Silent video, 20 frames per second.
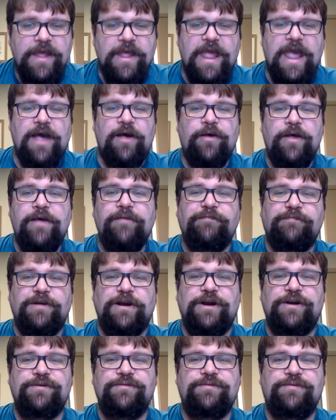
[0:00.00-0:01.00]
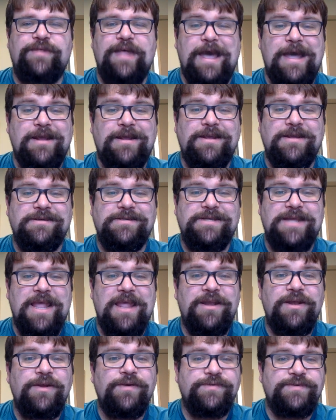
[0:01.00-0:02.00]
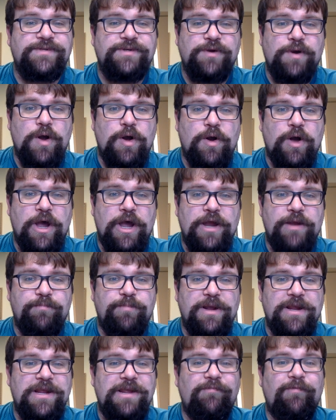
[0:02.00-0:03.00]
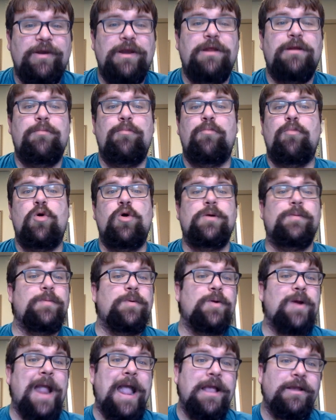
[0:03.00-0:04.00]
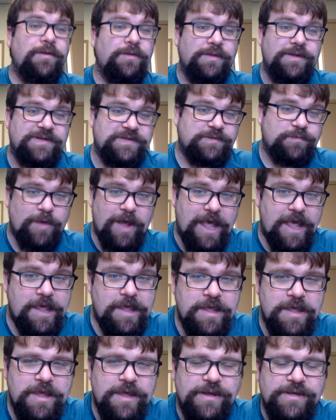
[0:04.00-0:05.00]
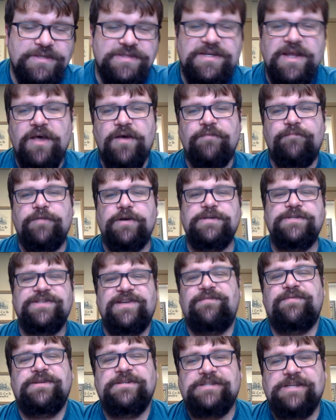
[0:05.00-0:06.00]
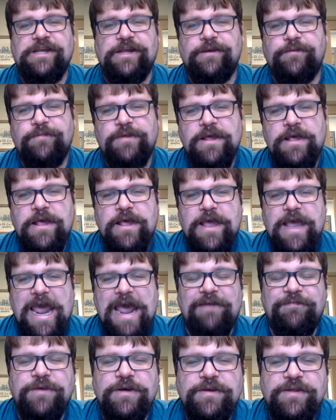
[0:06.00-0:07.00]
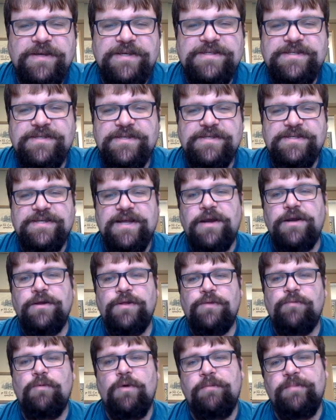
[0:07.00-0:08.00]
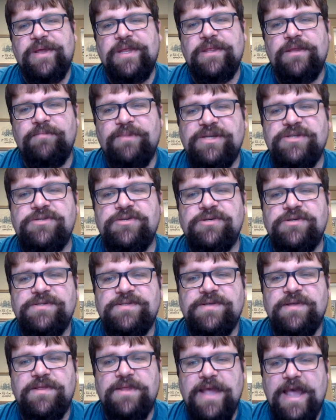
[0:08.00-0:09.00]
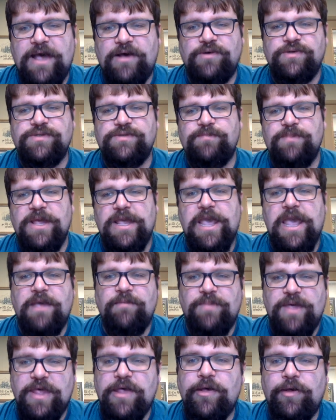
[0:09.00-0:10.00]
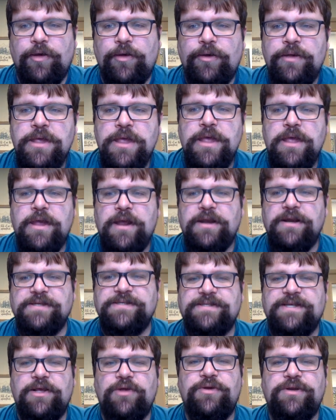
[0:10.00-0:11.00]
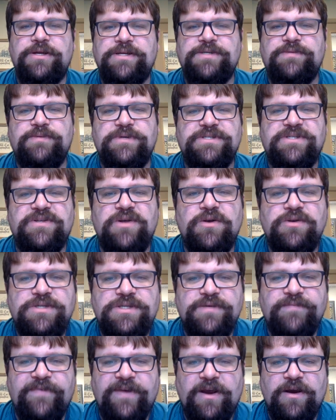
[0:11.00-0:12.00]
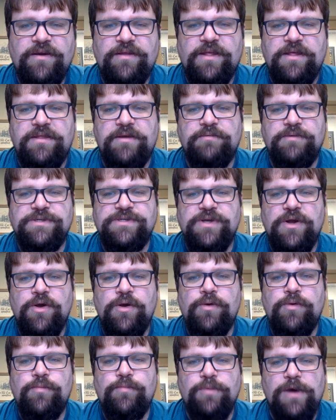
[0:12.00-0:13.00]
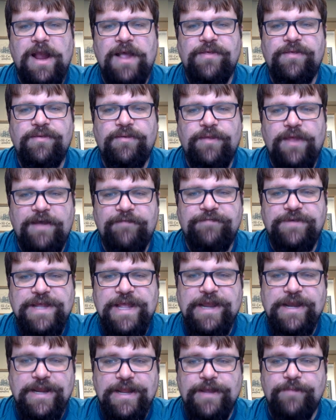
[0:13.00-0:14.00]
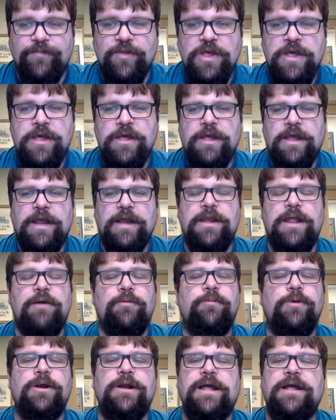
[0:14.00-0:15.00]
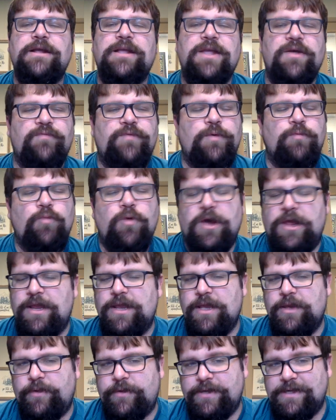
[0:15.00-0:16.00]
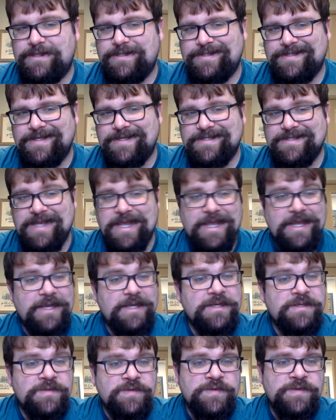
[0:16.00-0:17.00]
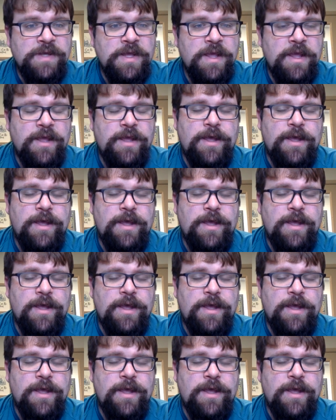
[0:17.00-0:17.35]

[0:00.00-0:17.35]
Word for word: However, that continues to go on, but even in a more miraculous way. So, verse 17. After this, the son of the woman, the mistress of the house, became ill, and his illness was so severe that there was no breath left in him. And now we're not given what illness this is.